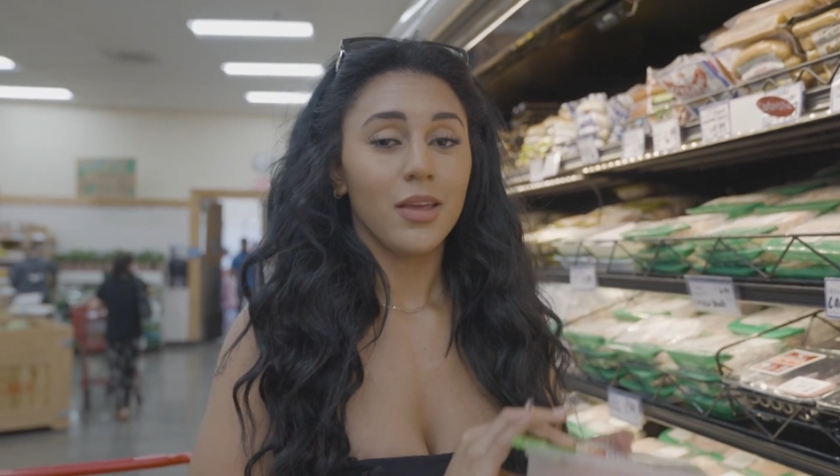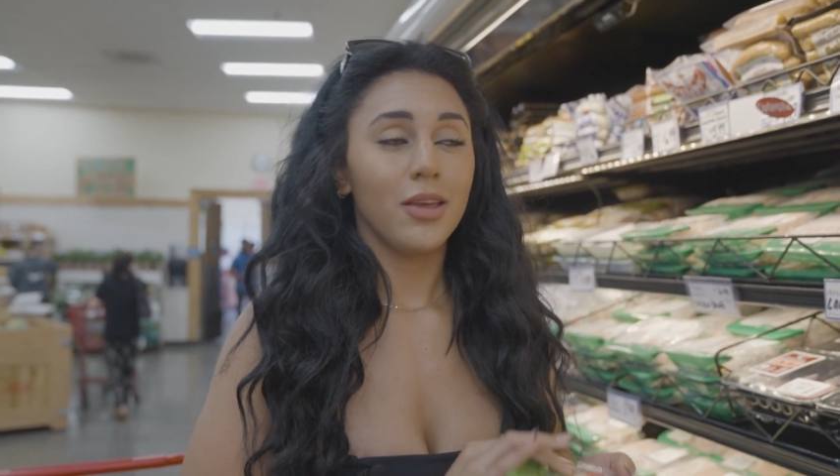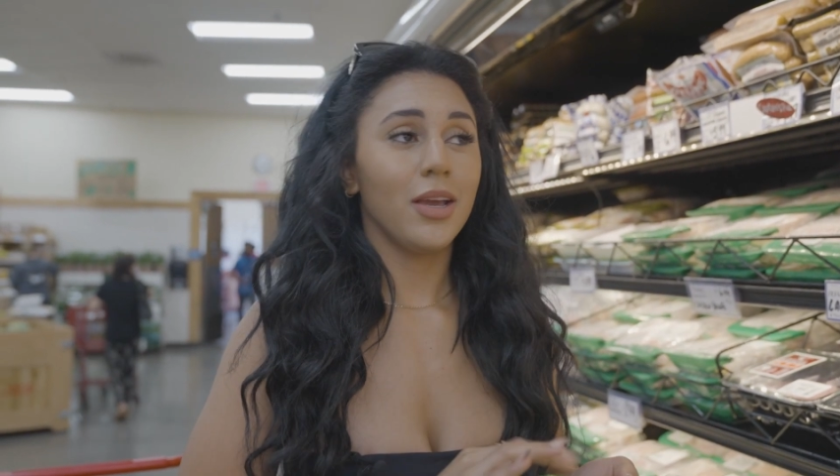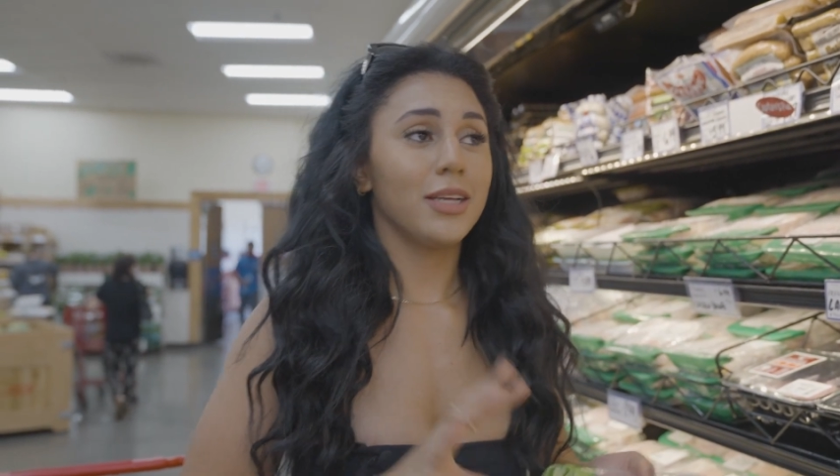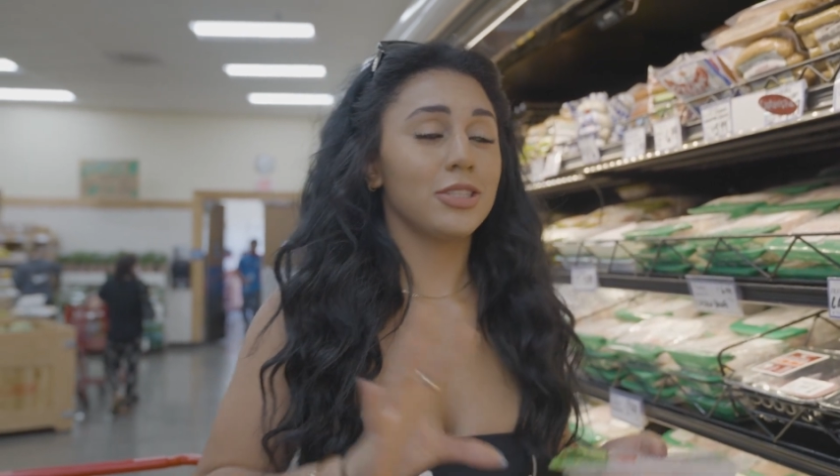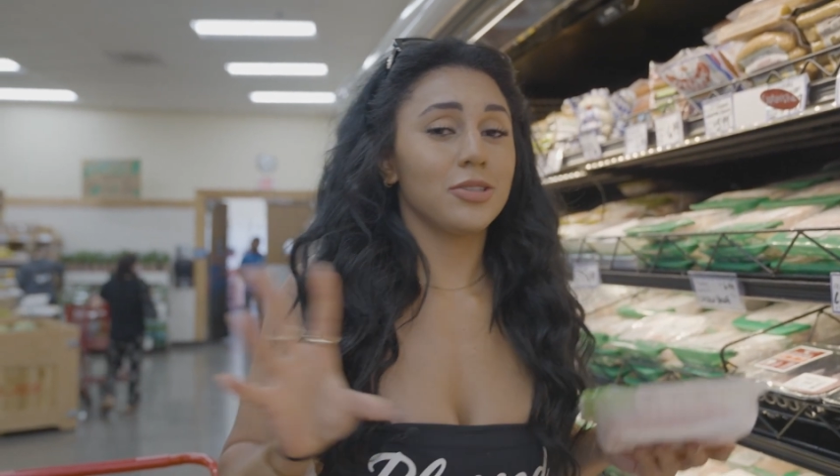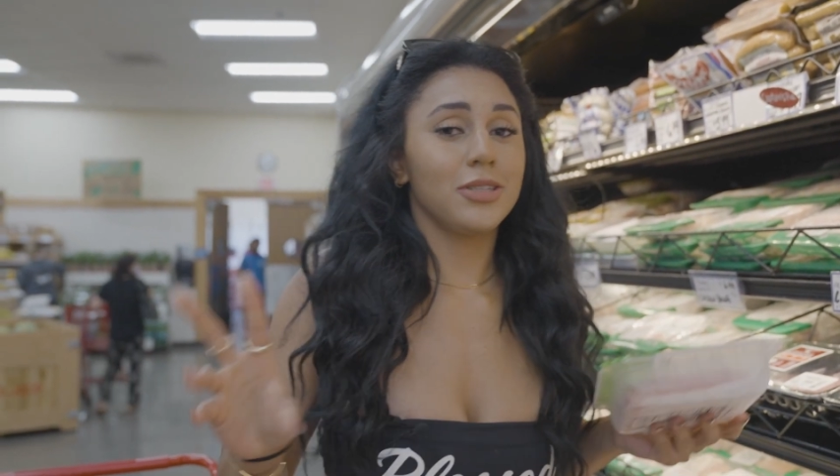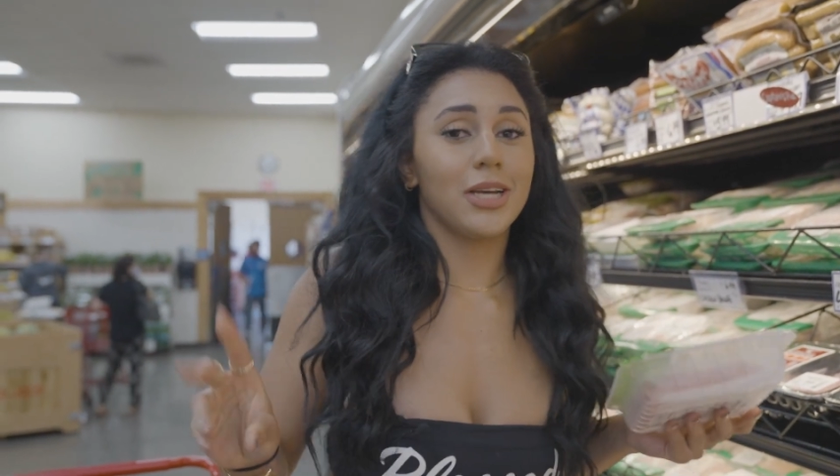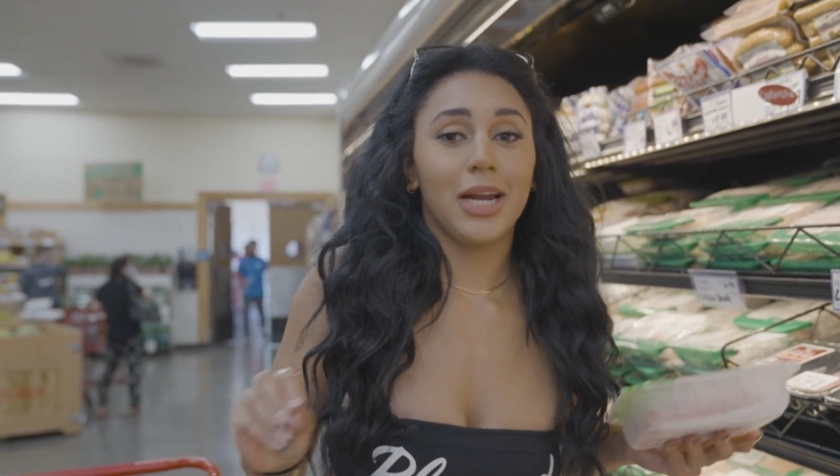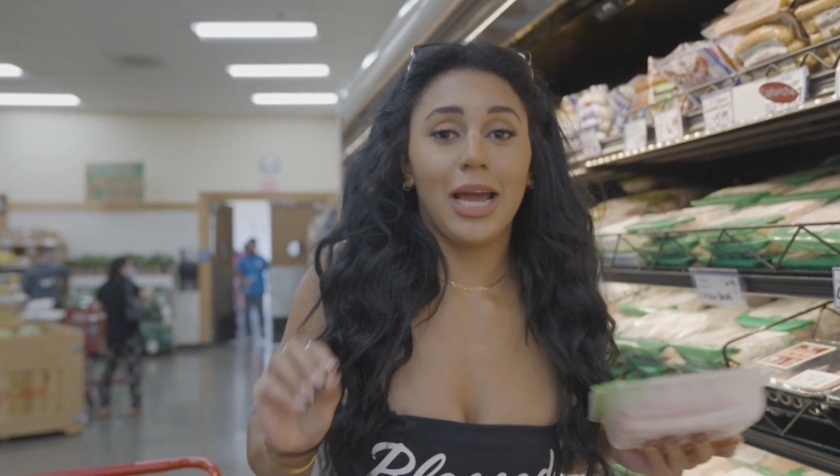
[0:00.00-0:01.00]
You guys know
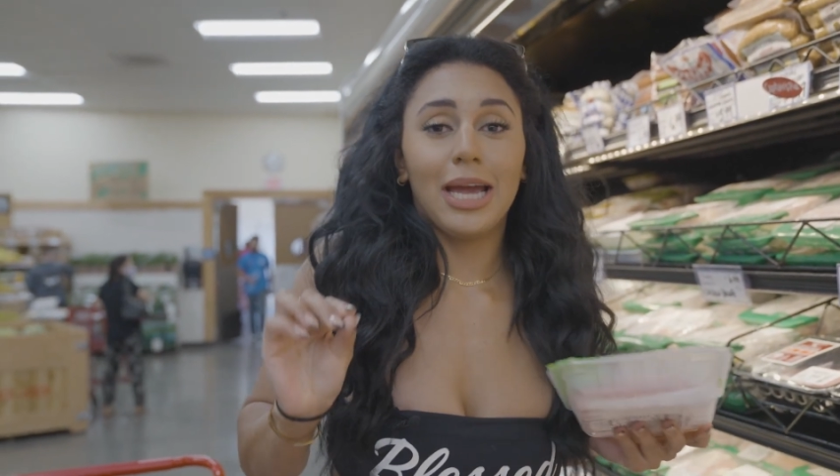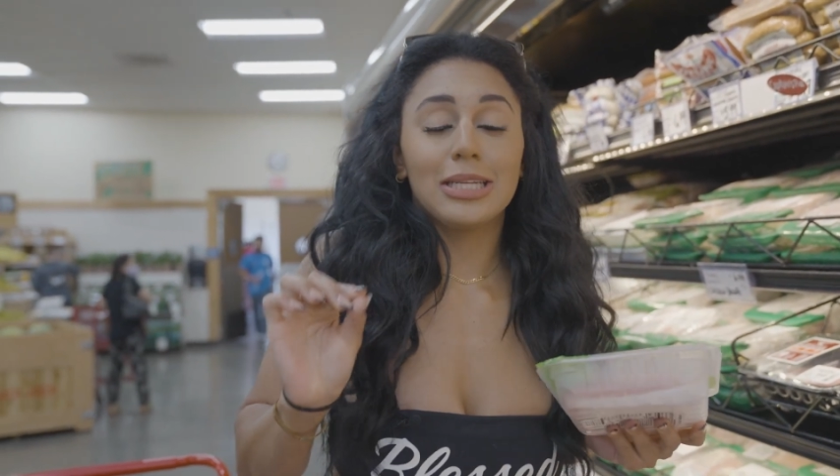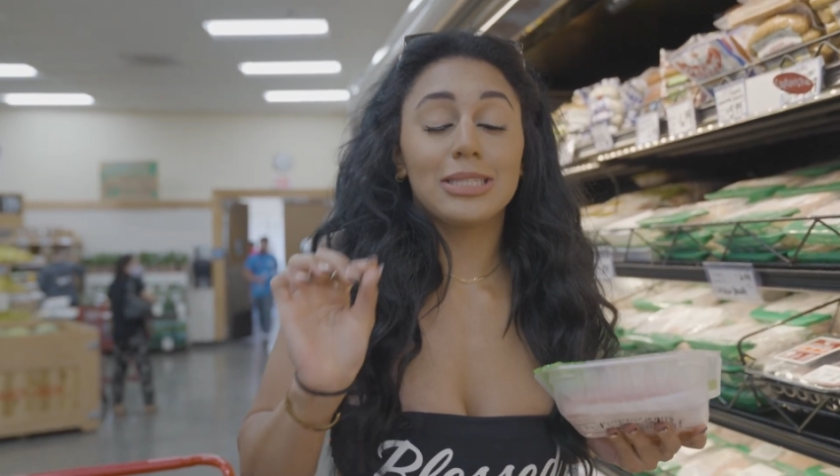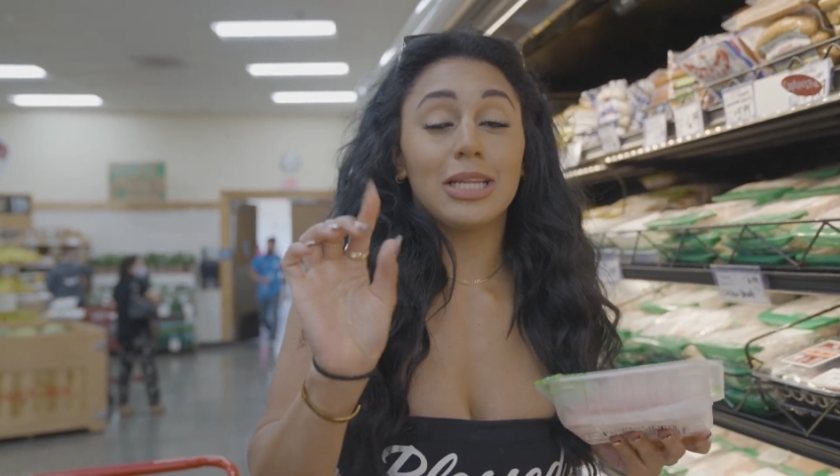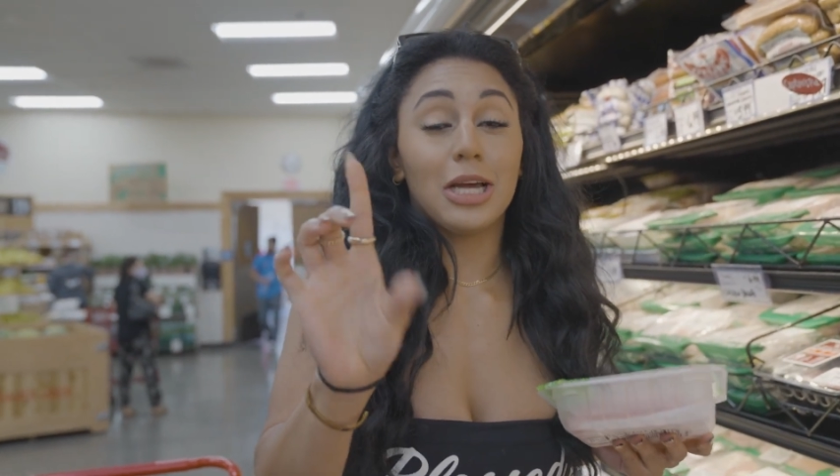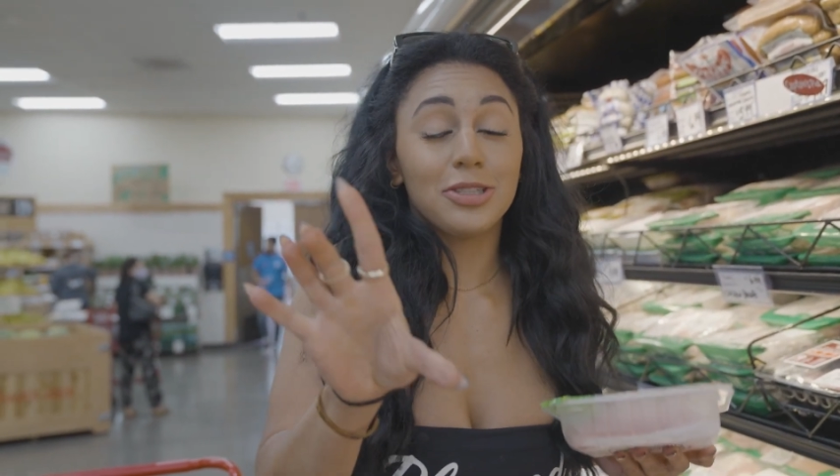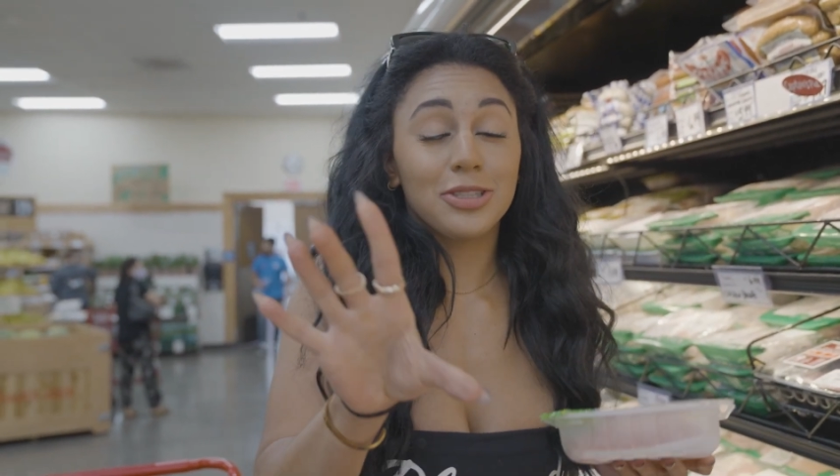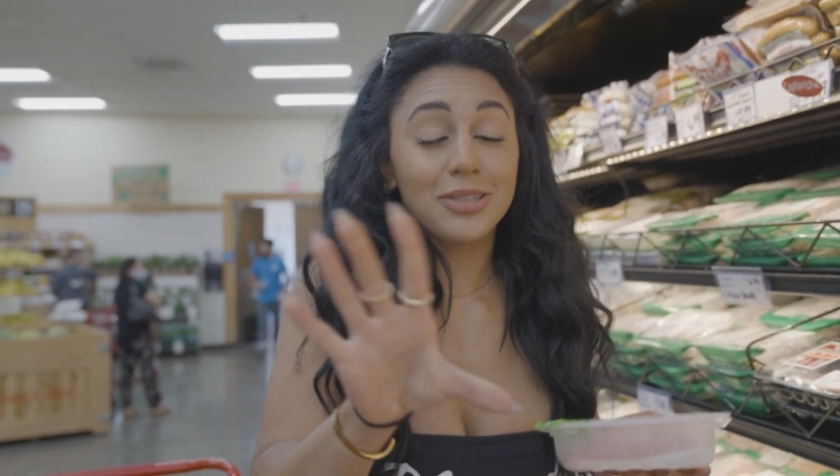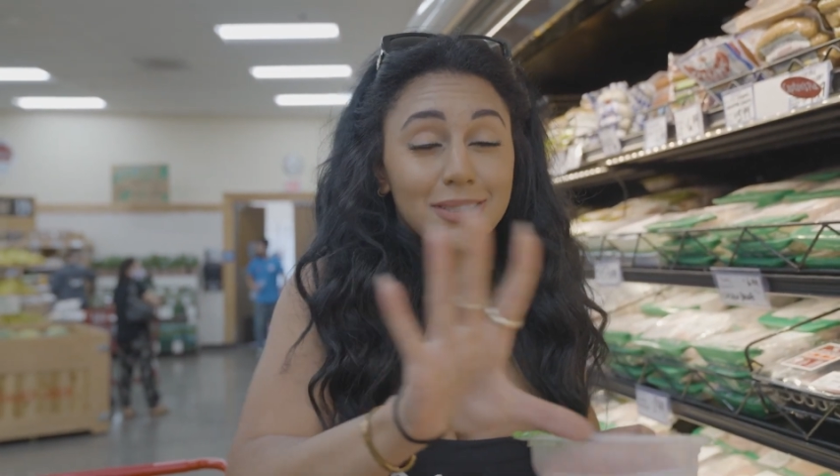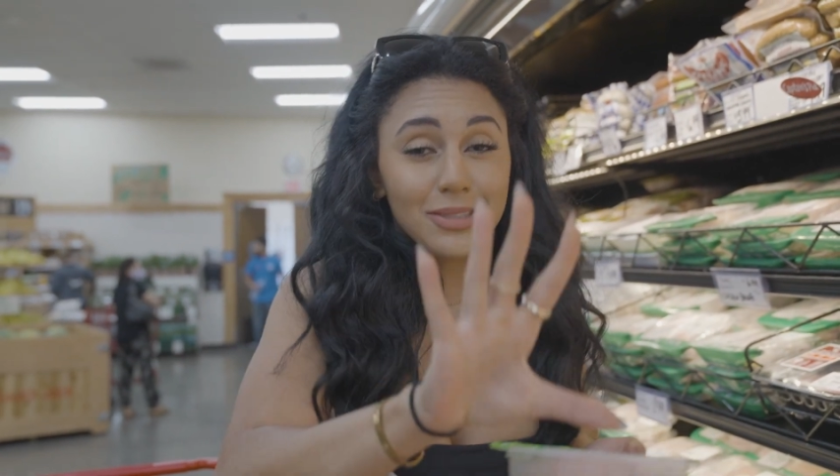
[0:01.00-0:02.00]
you gotta add
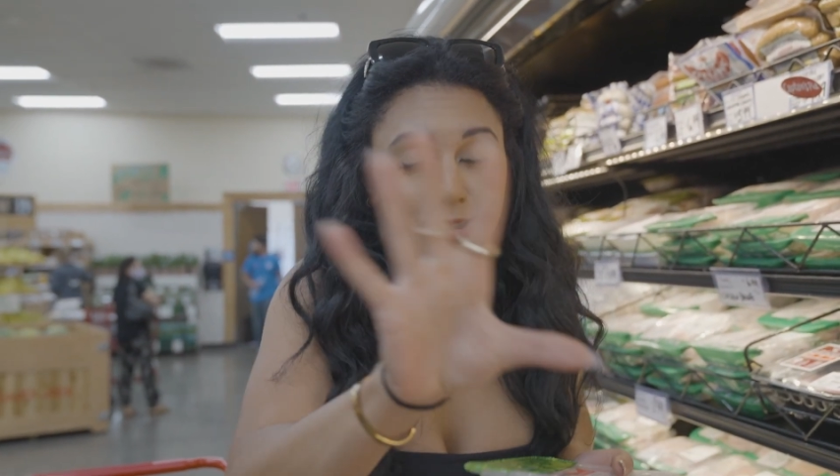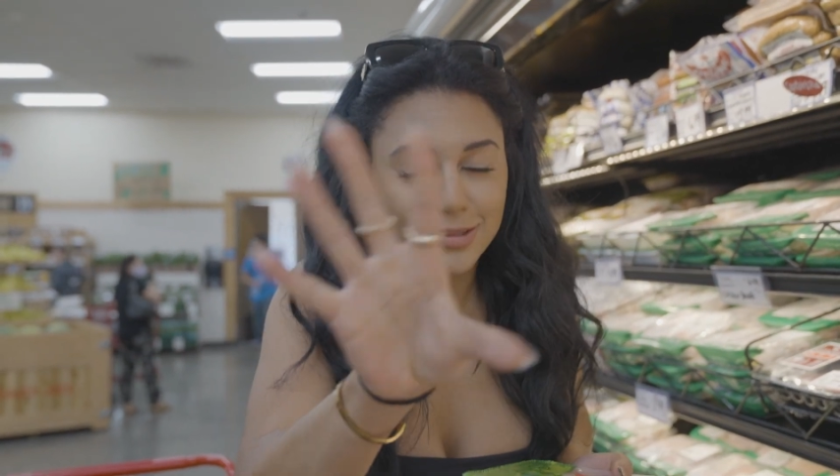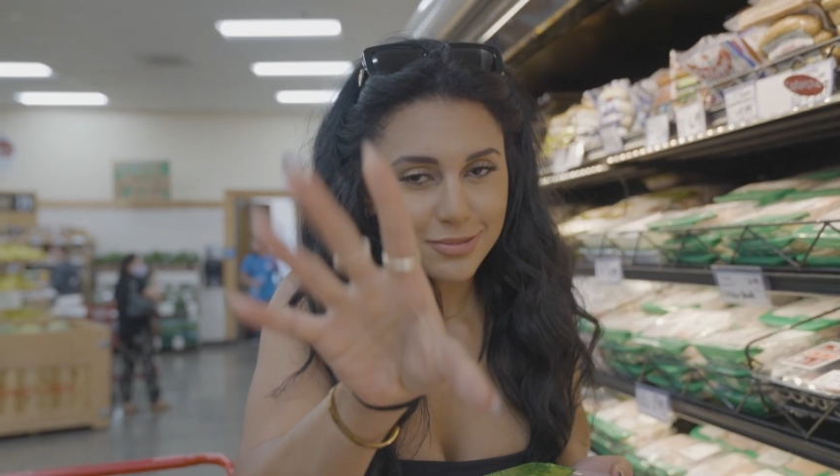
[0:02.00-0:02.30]
cilantro because